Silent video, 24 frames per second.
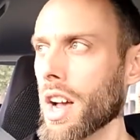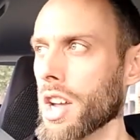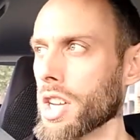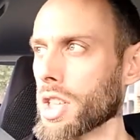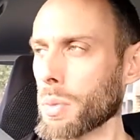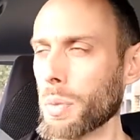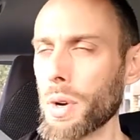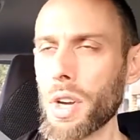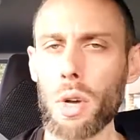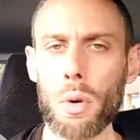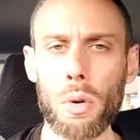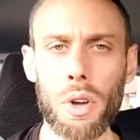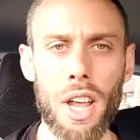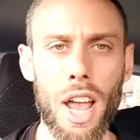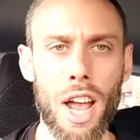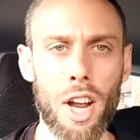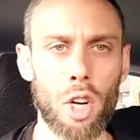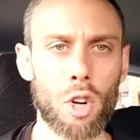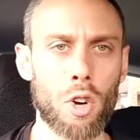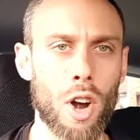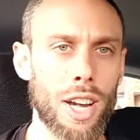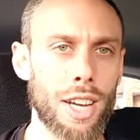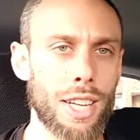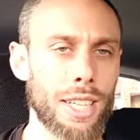So when you're going out
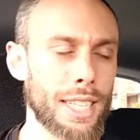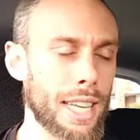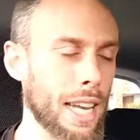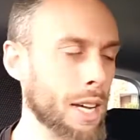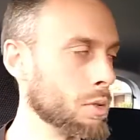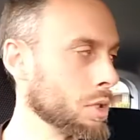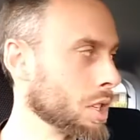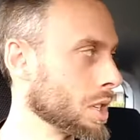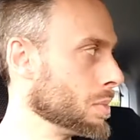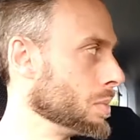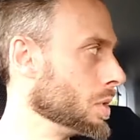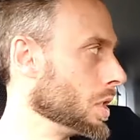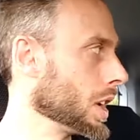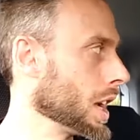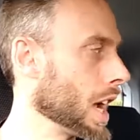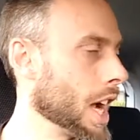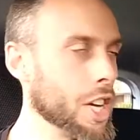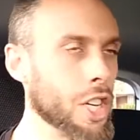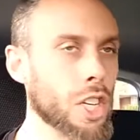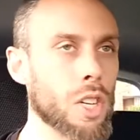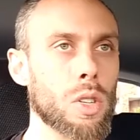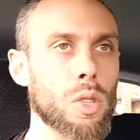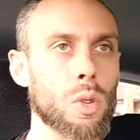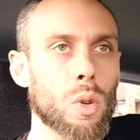and creating sales
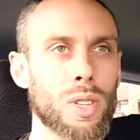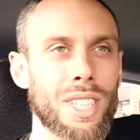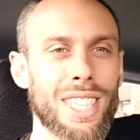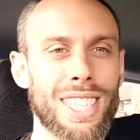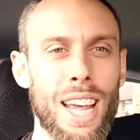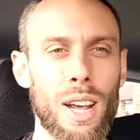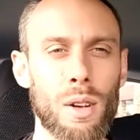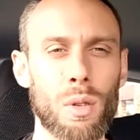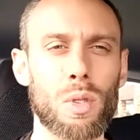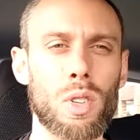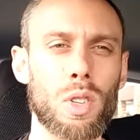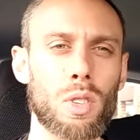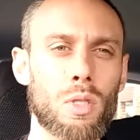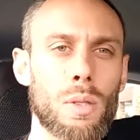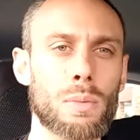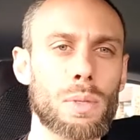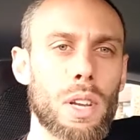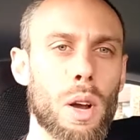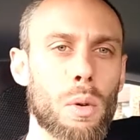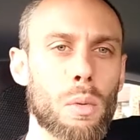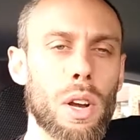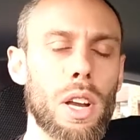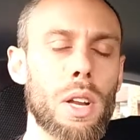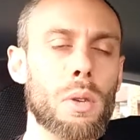communications or sales
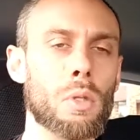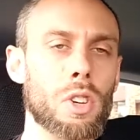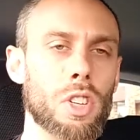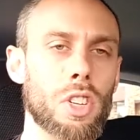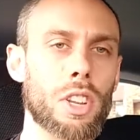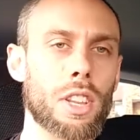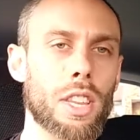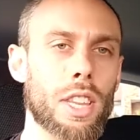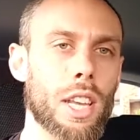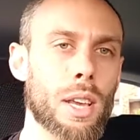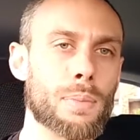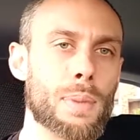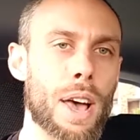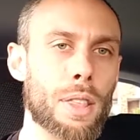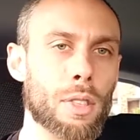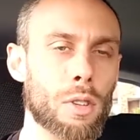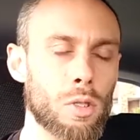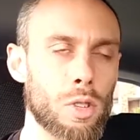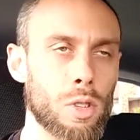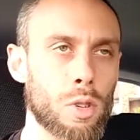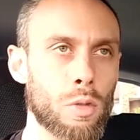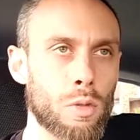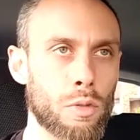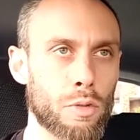scripts, I really want you to think about
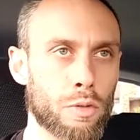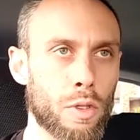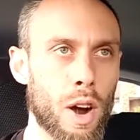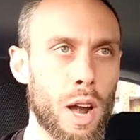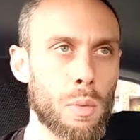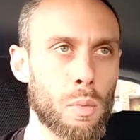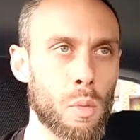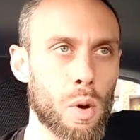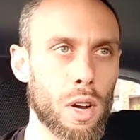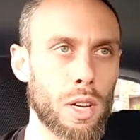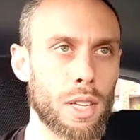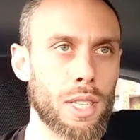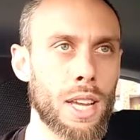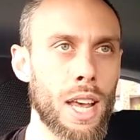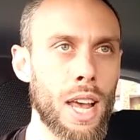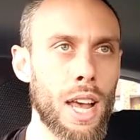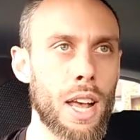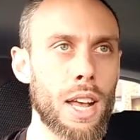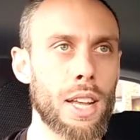those 2 frameworks.